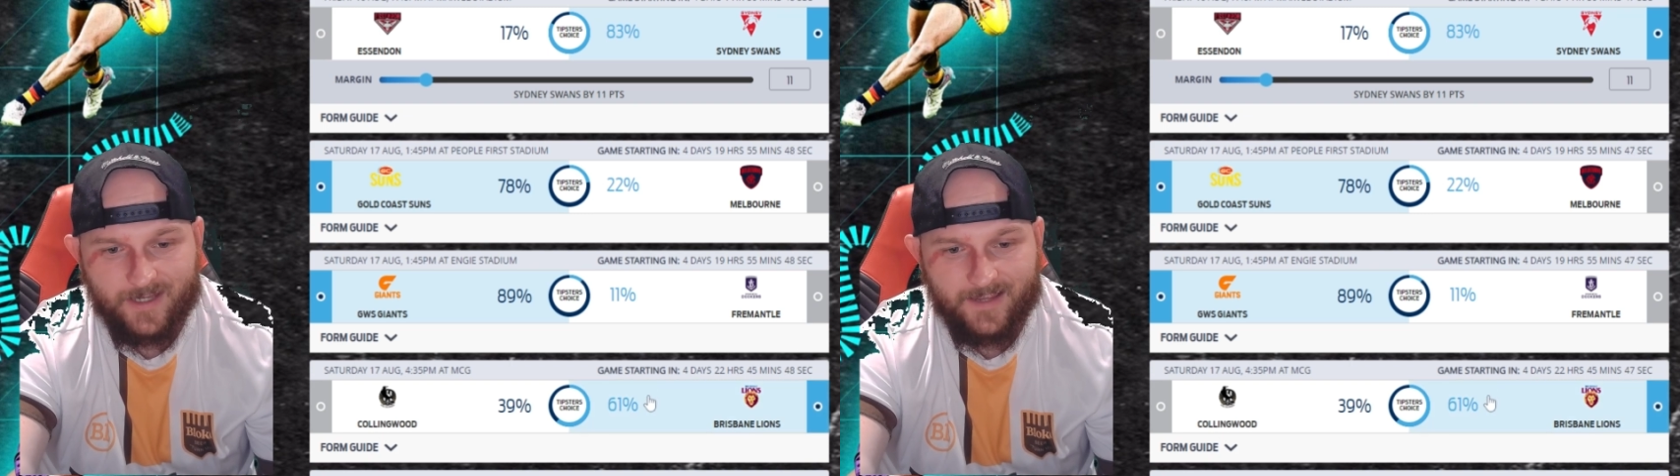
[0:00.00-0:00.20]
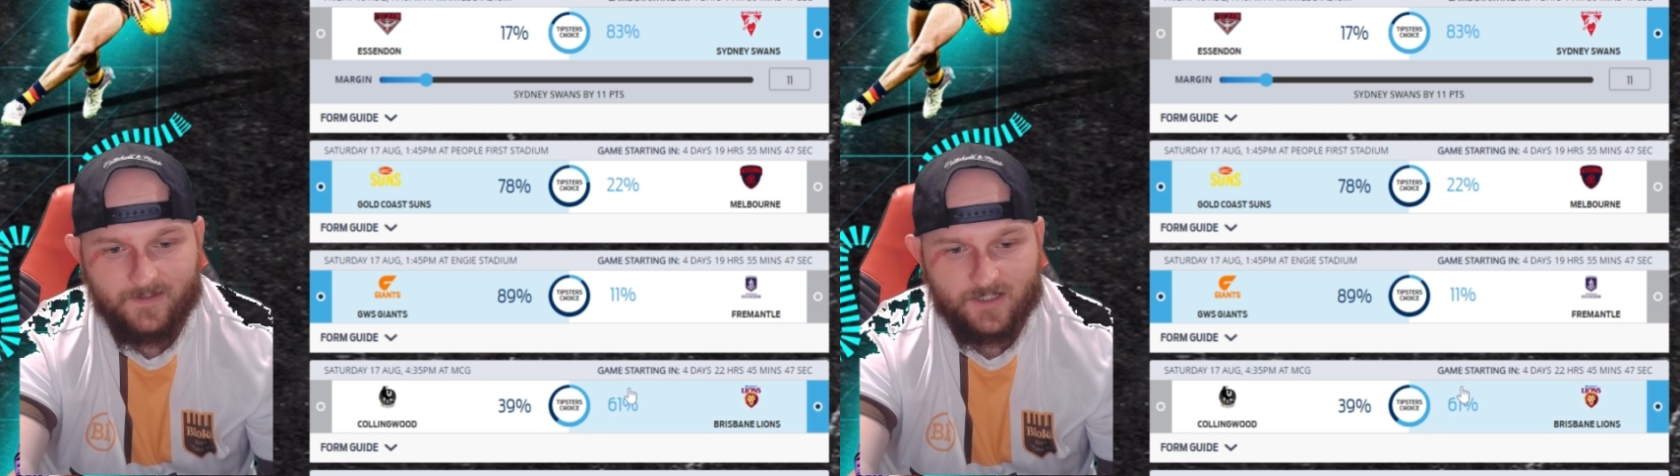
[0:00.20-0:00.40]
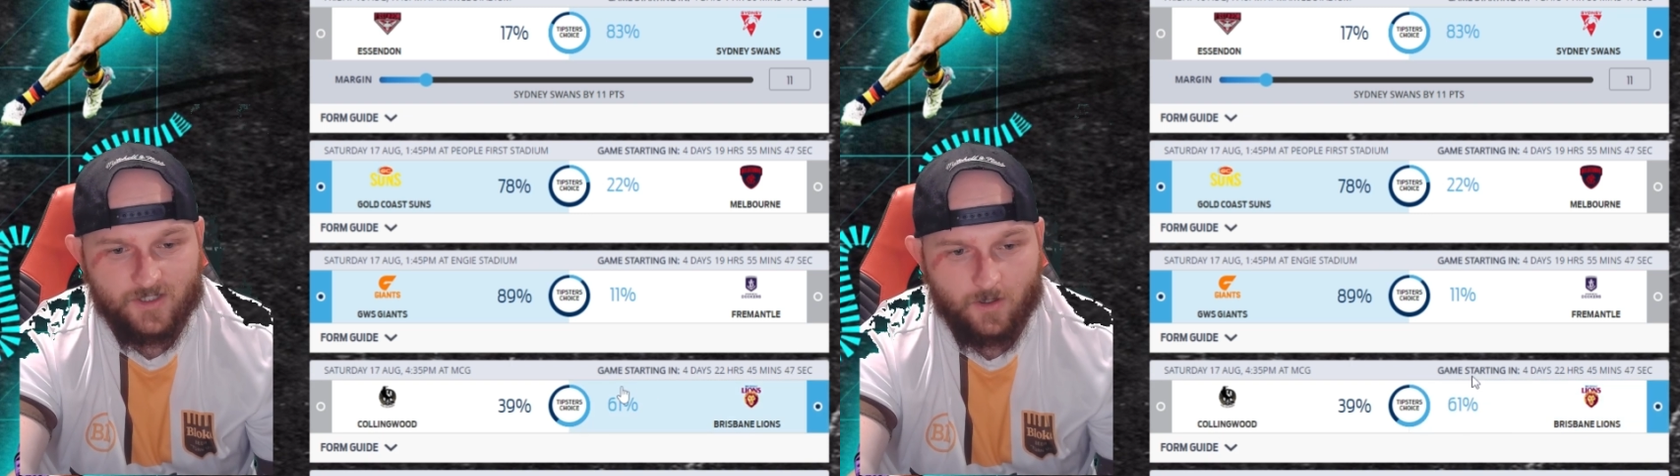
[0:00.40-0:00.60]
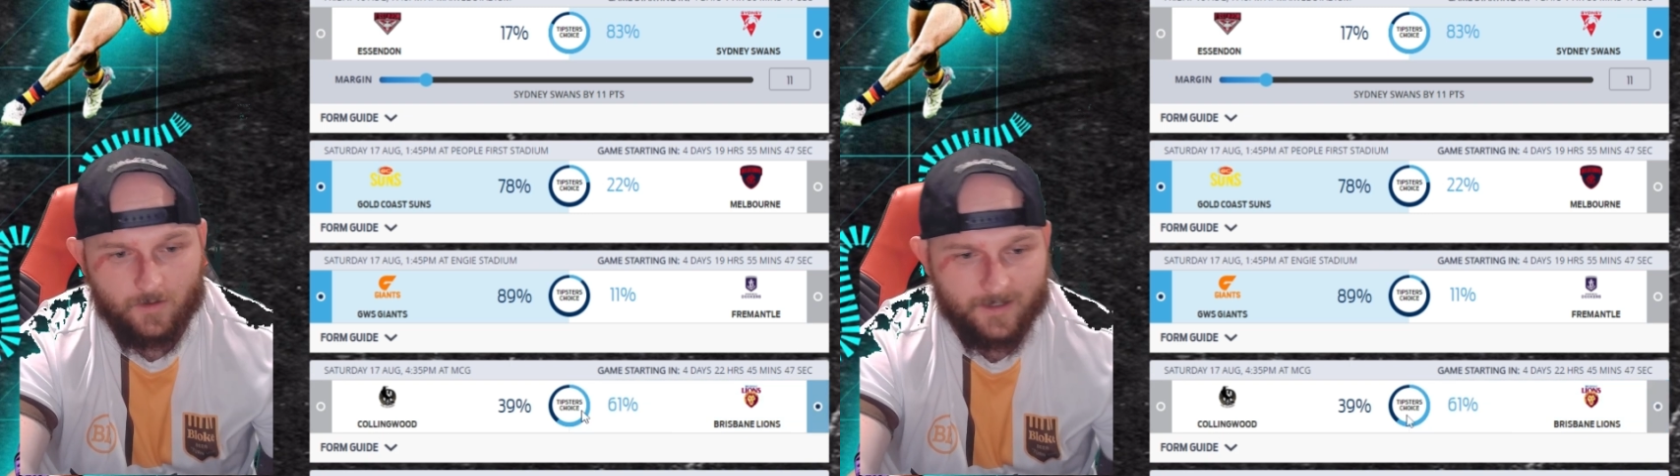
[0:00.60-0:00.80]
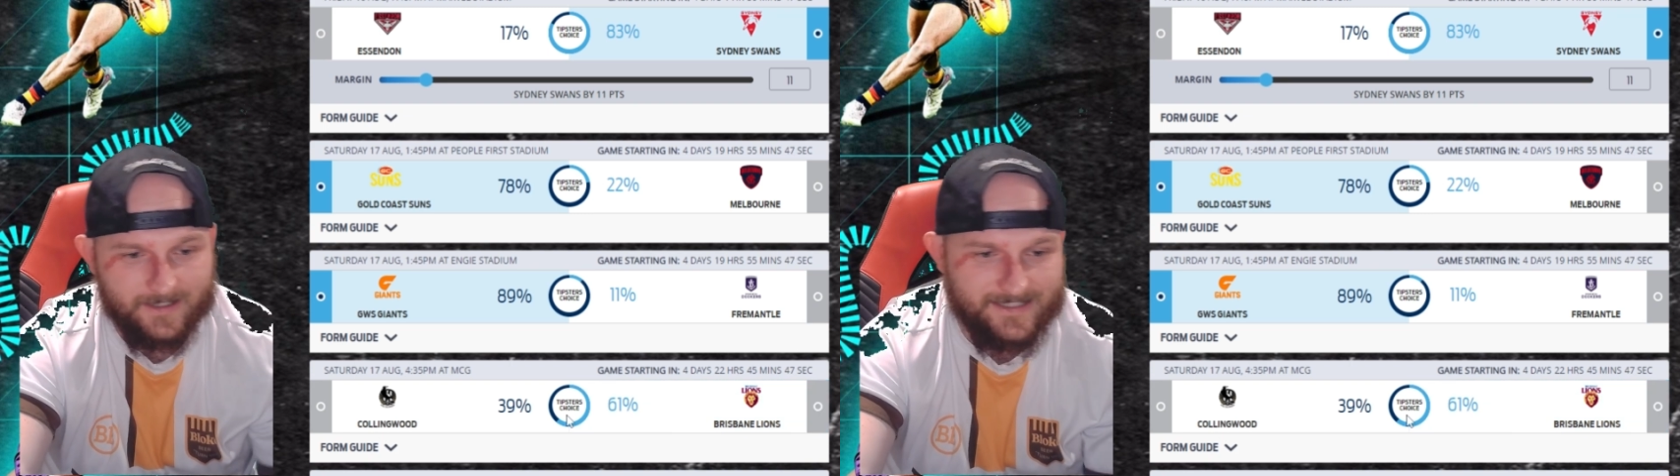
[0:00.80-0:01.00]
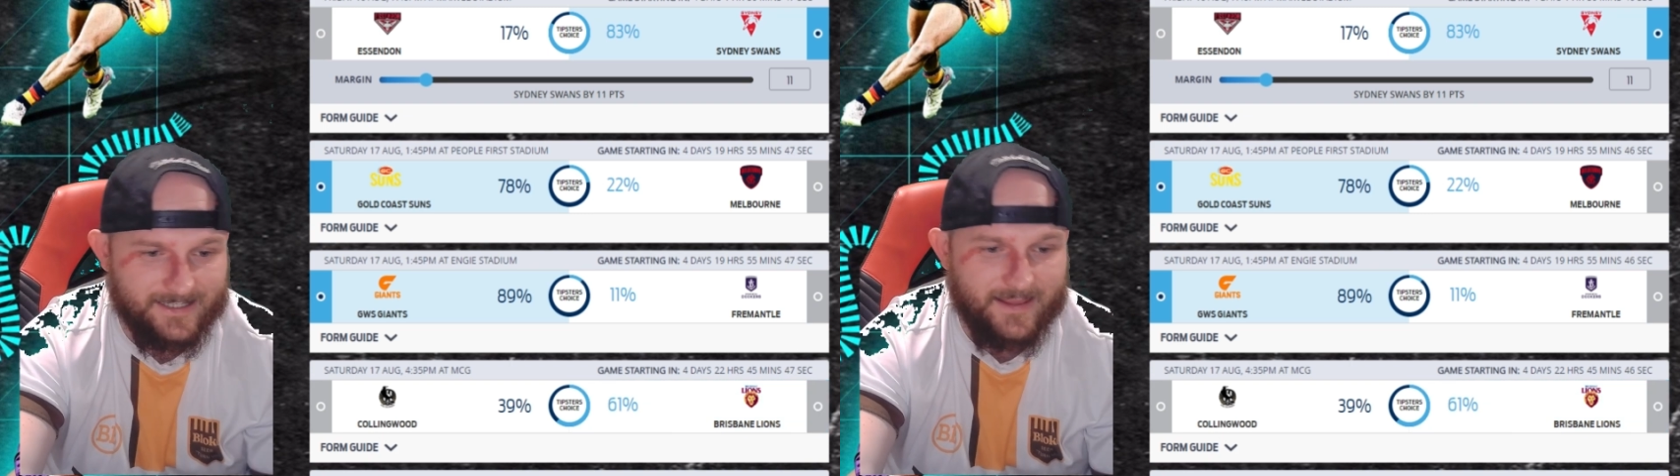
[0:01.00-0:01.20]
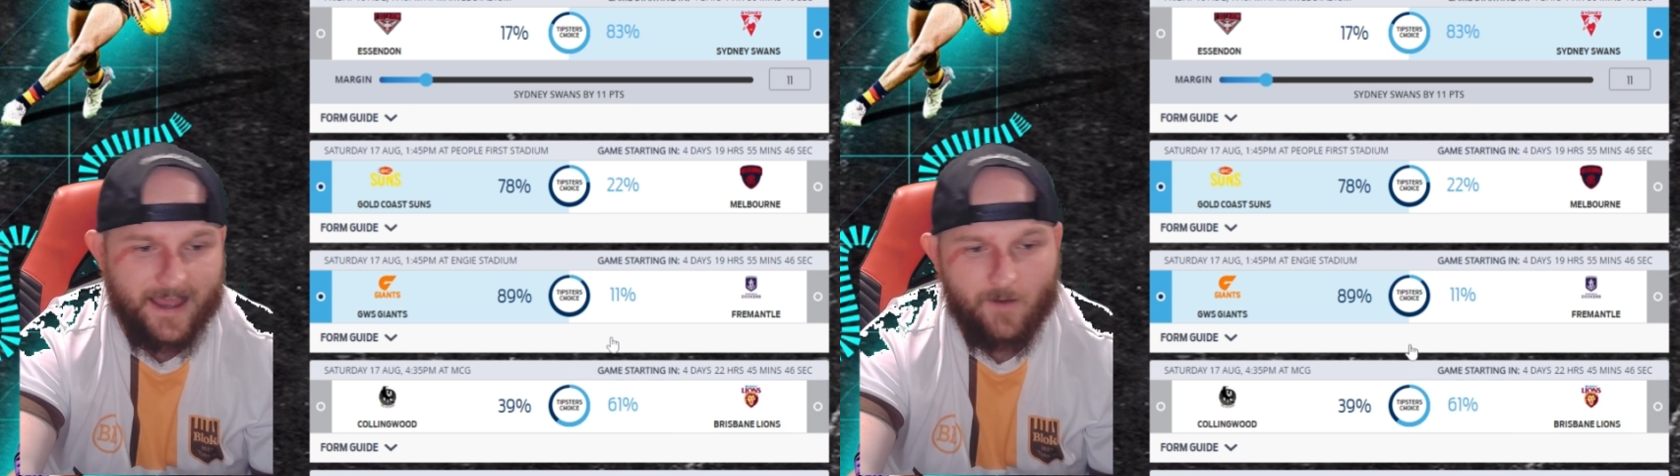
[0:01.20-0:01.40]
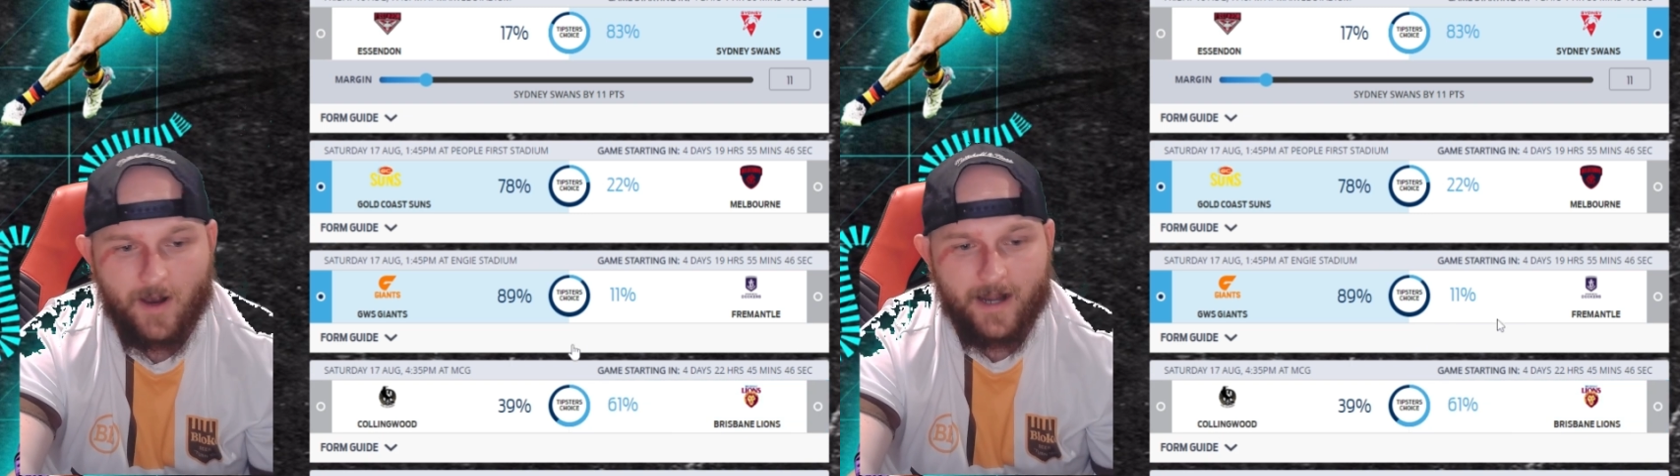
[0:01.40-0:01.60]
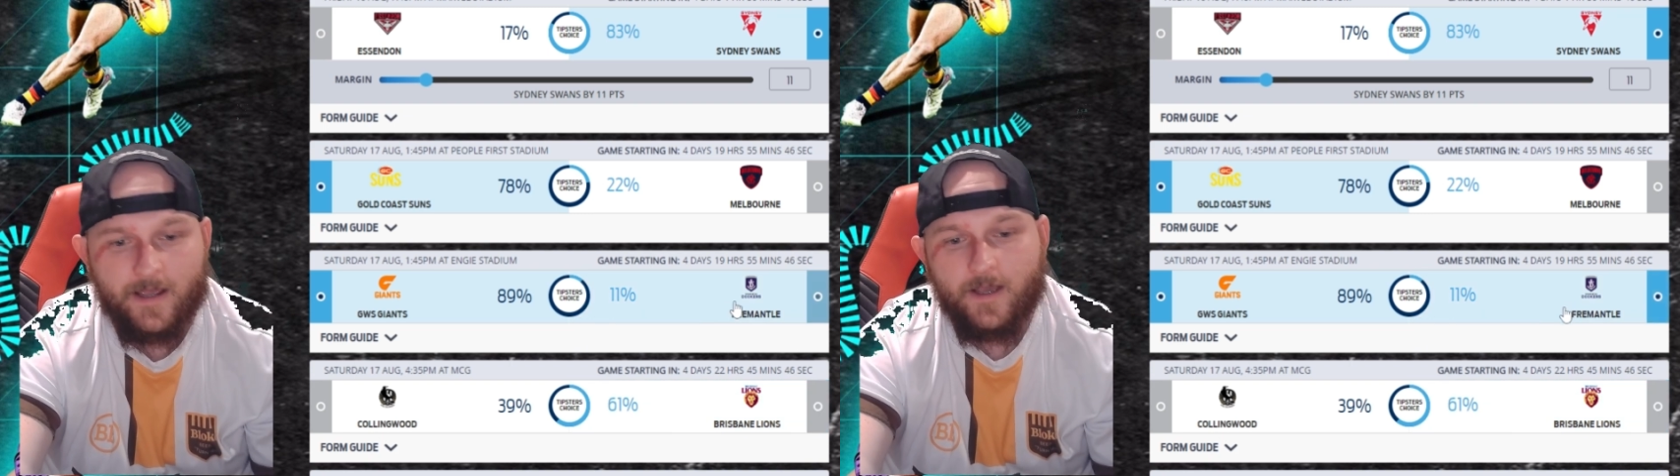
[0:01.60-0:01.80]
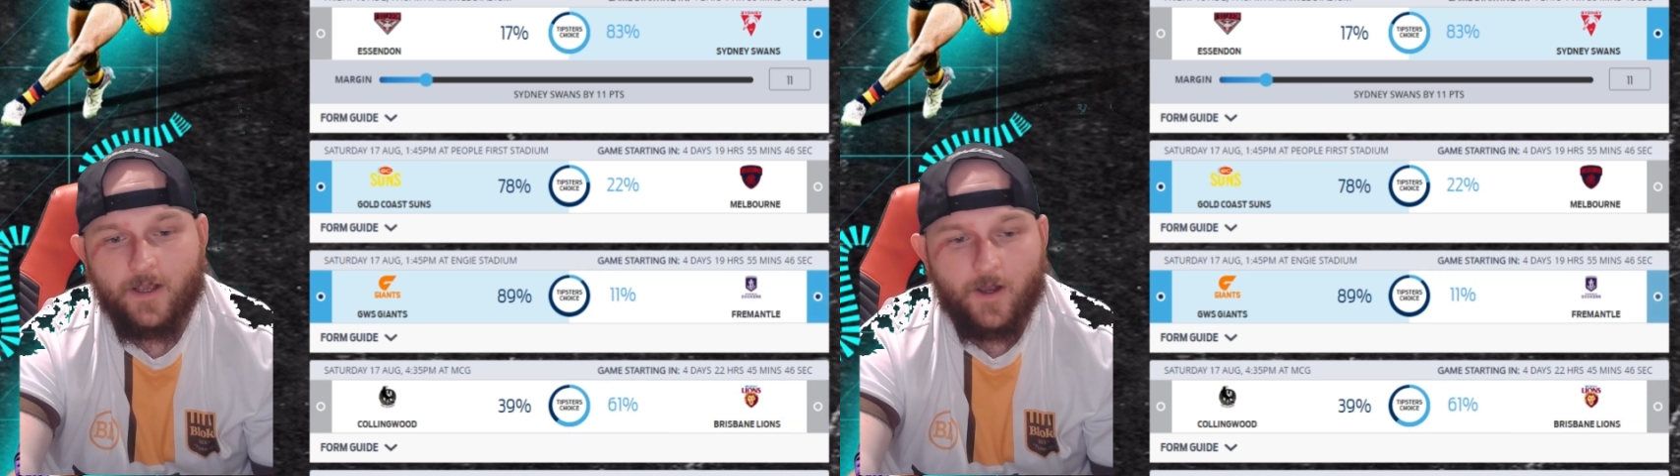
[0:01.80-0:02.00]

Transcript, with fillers: get the chocolates in that one.